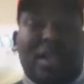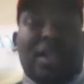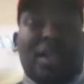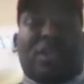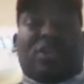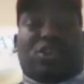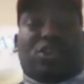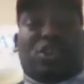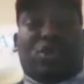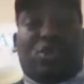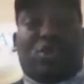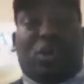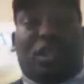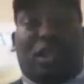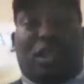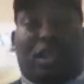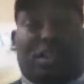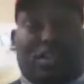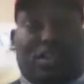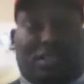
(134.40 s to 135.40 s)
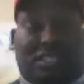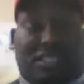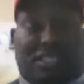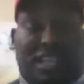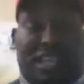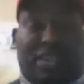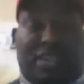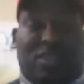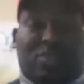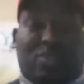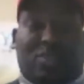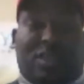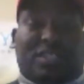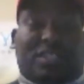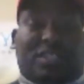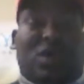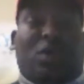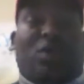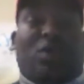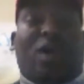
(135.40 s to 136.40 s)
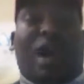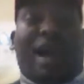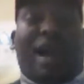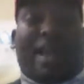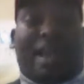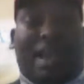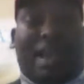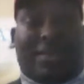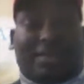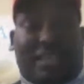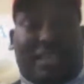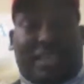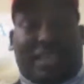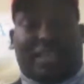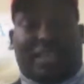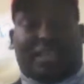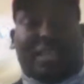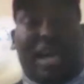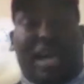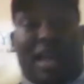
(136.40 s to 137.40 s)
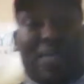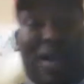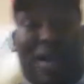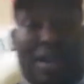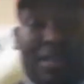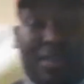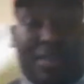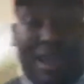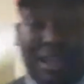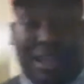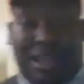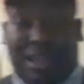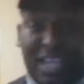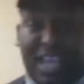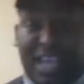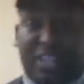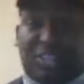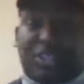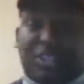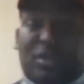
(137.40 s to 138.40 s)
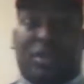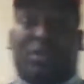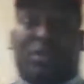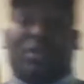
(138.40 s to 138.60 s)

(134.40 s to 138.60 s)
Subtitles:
You will understand the reason why I am taking time out of my schedule